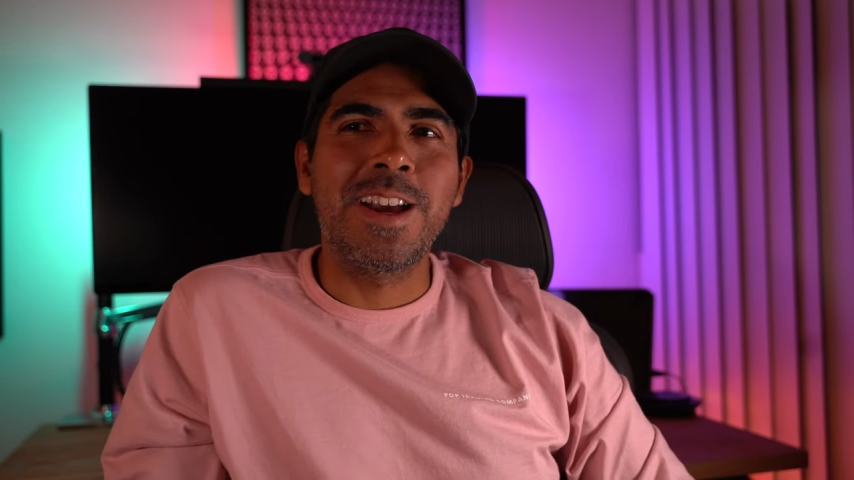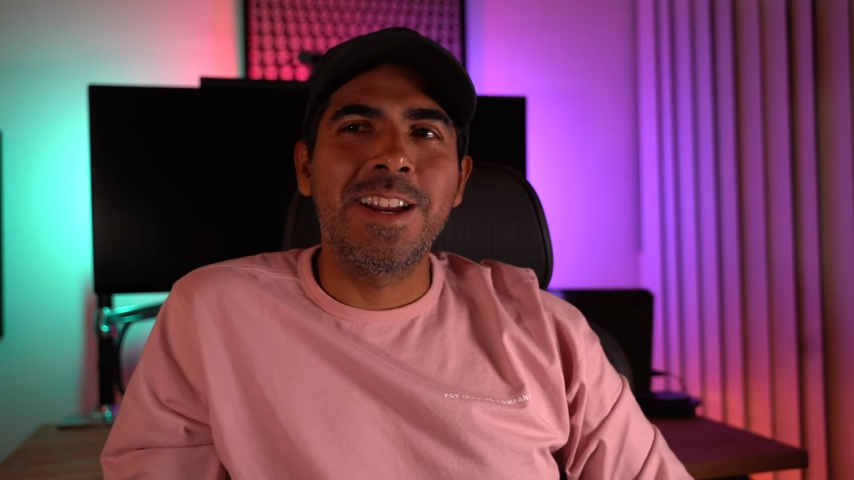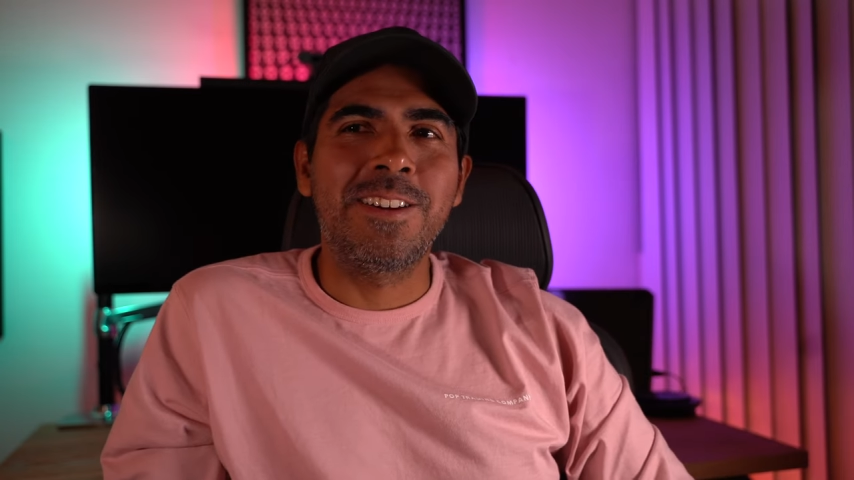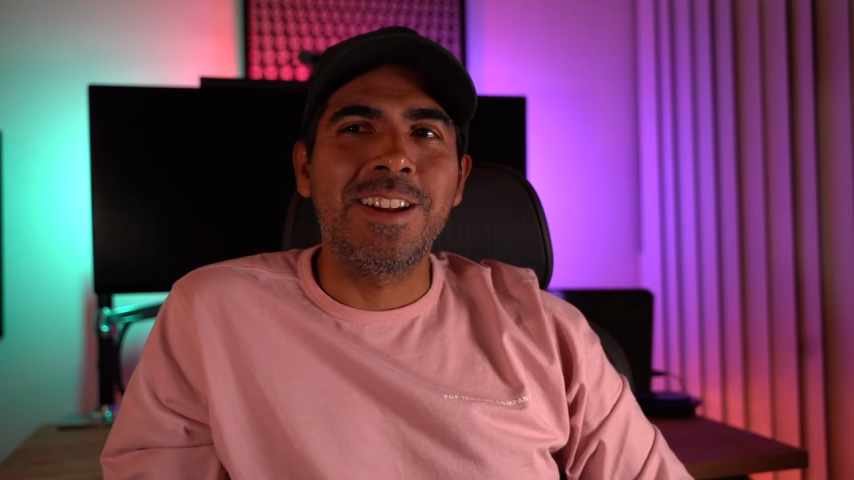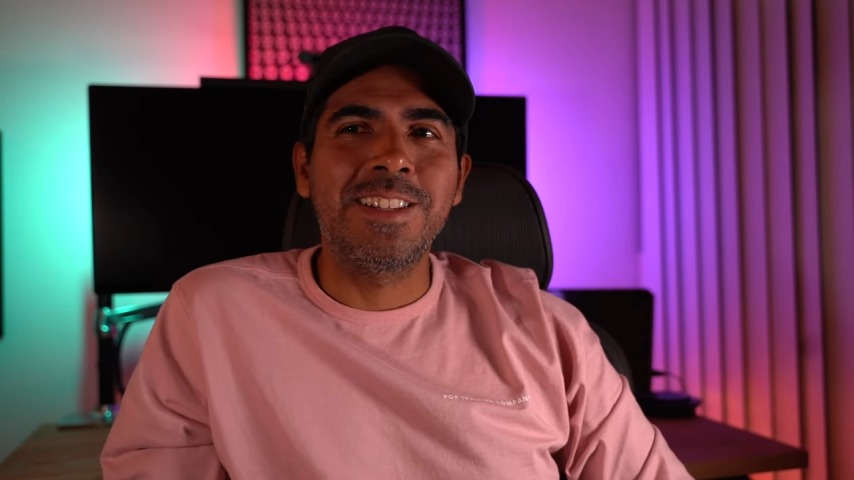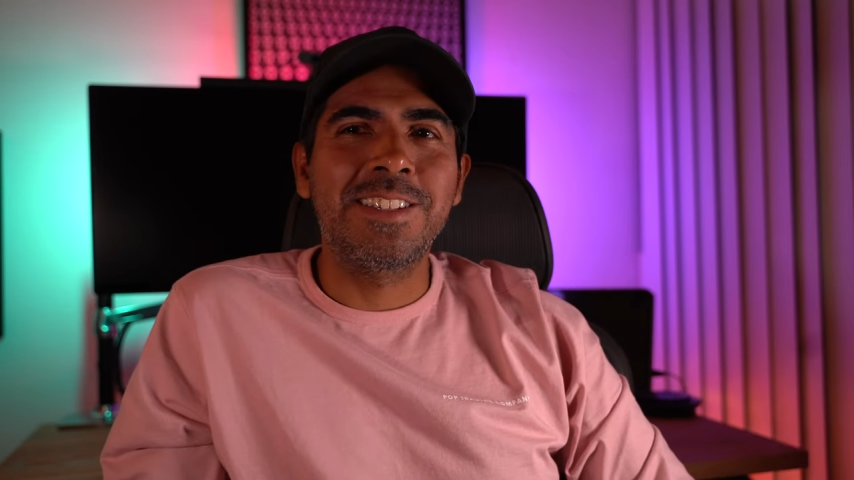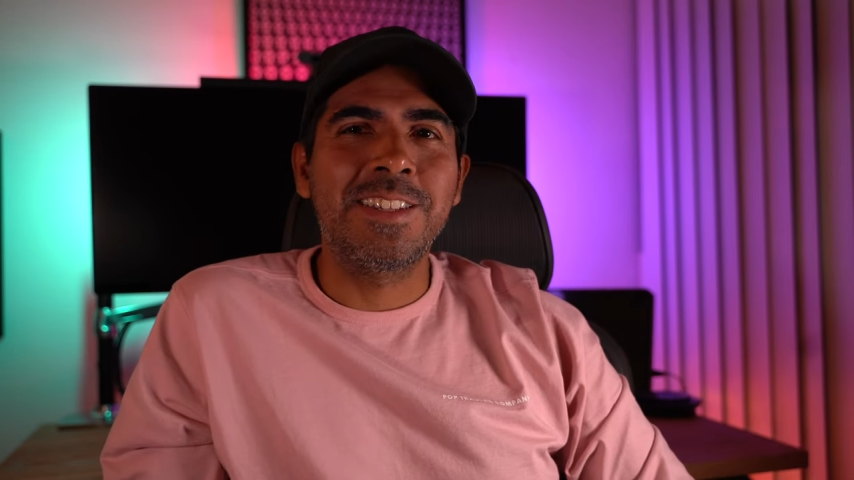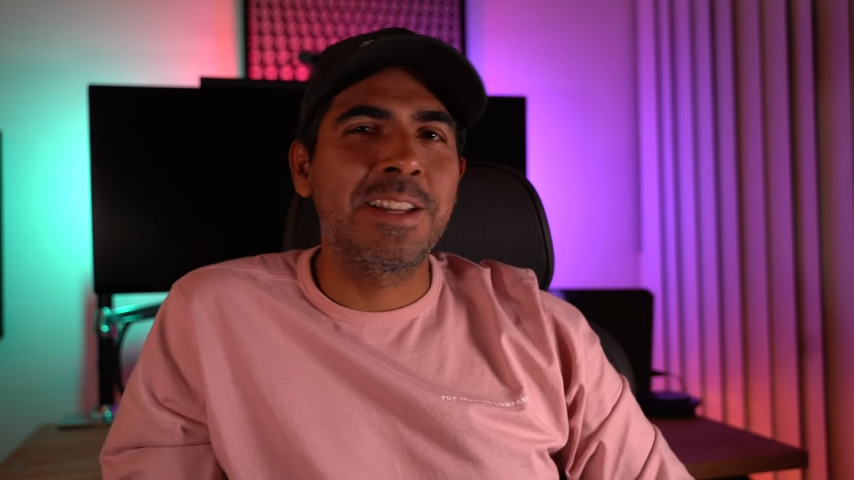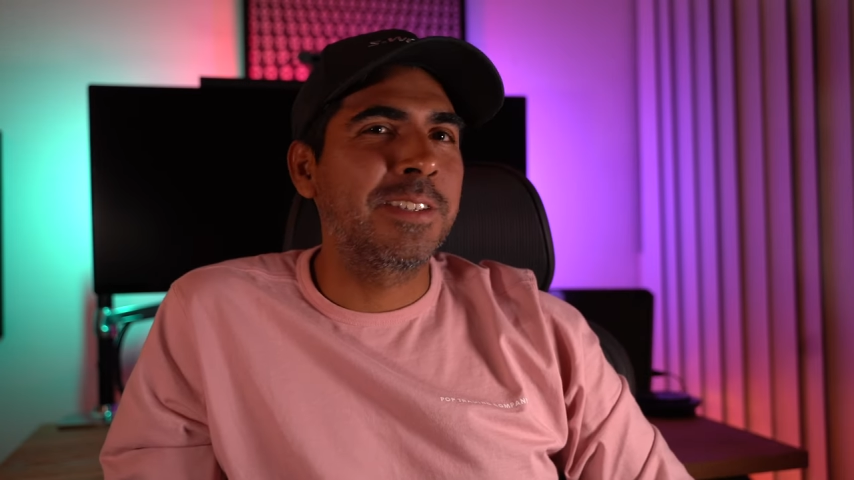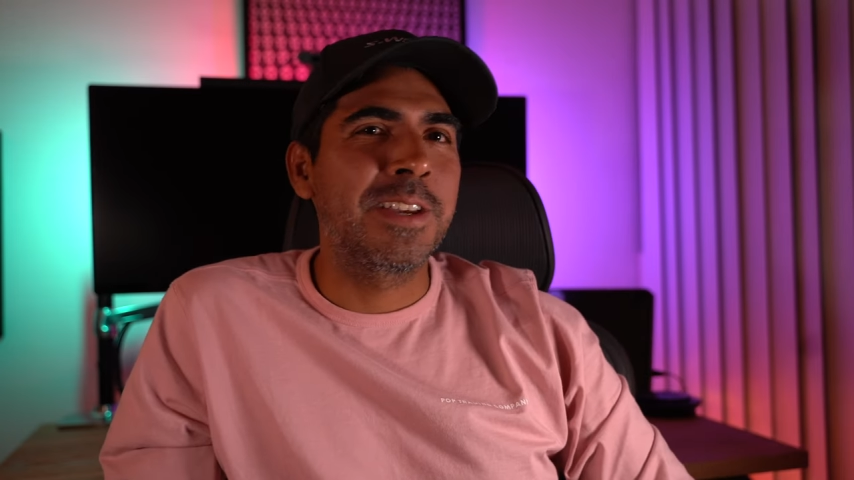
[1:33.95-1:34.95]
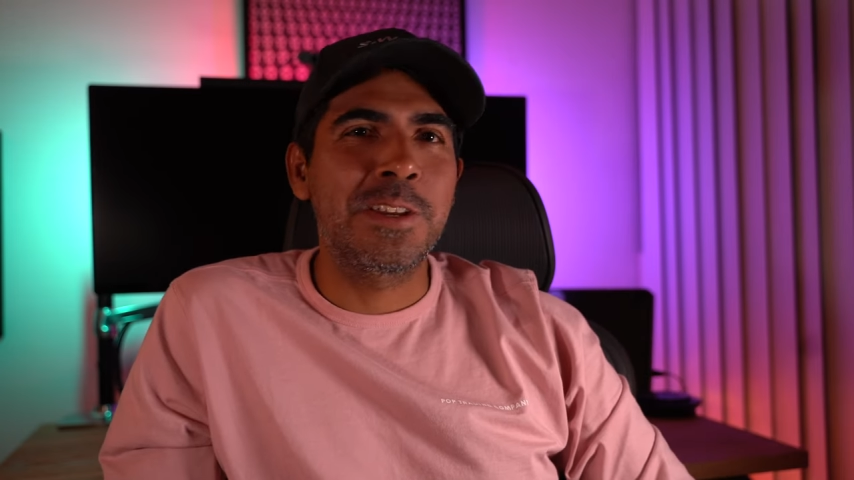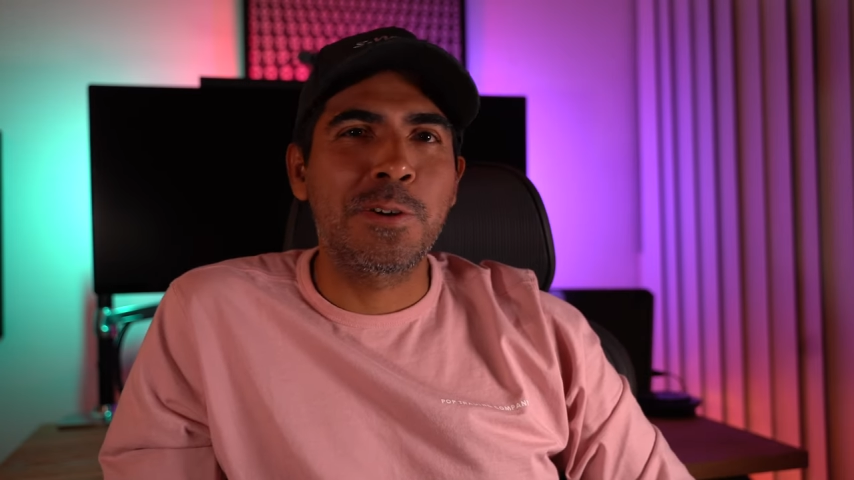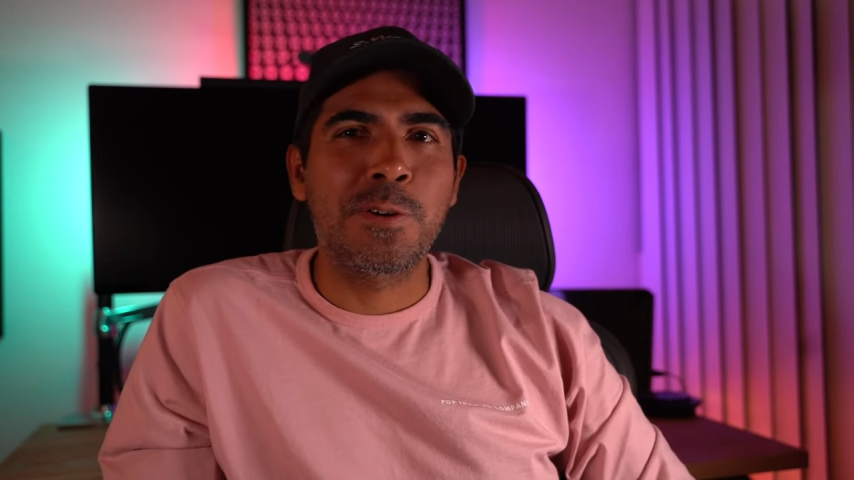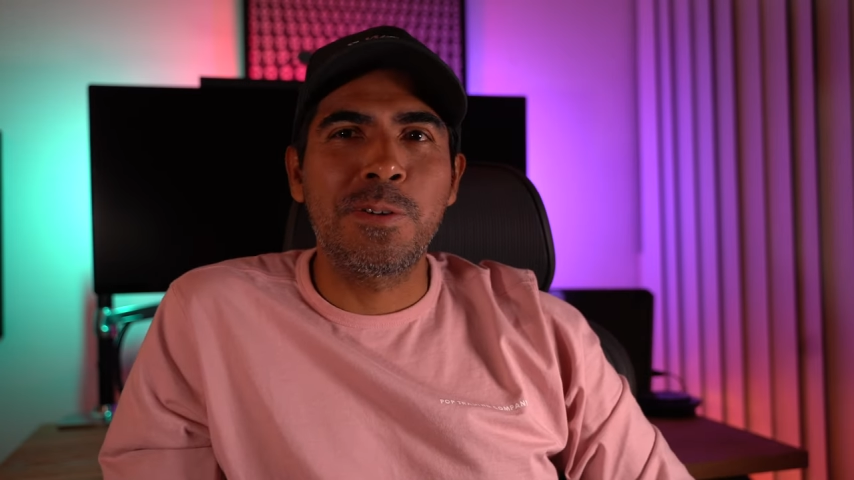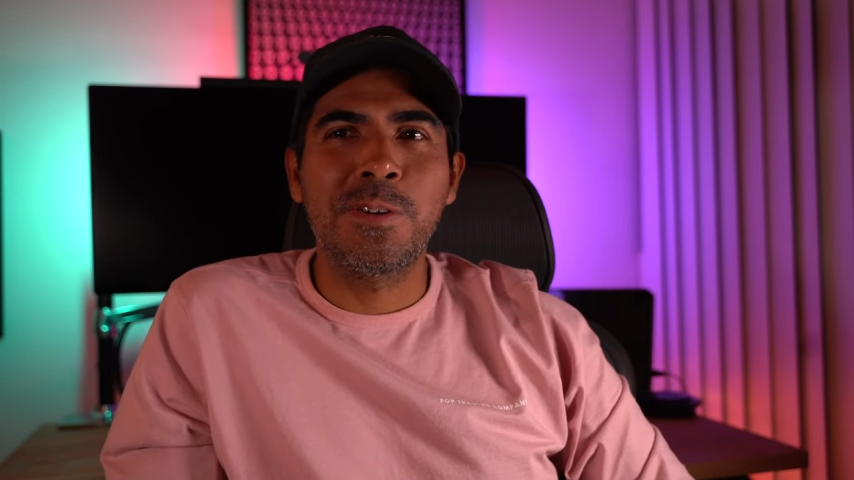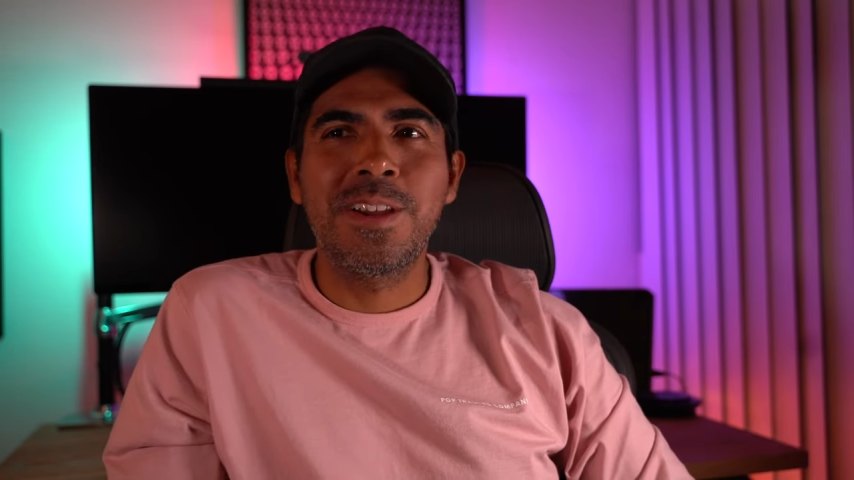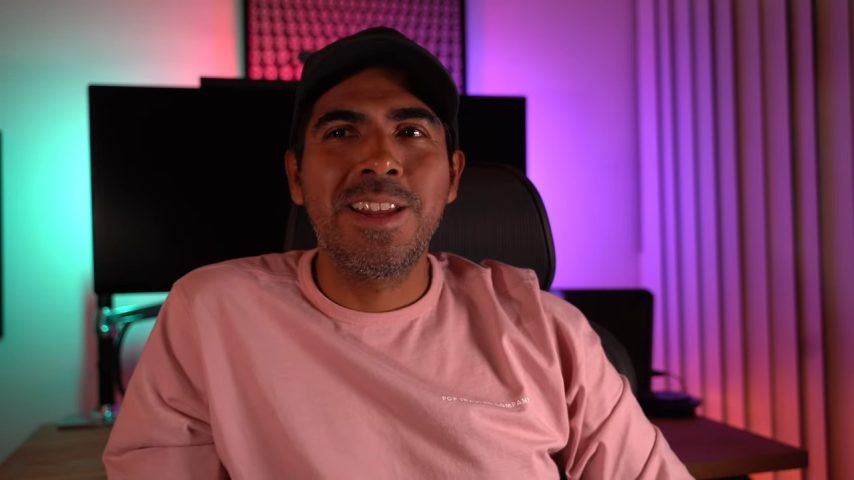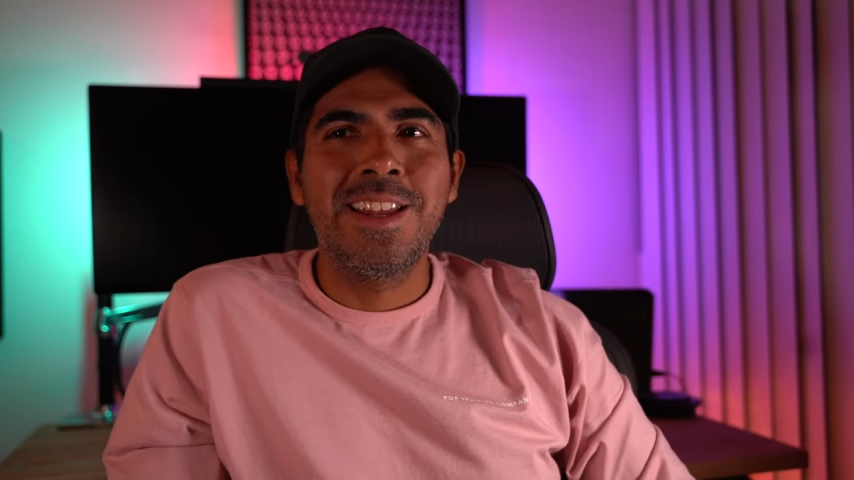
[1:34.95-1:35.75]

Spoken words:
high grades. That's like your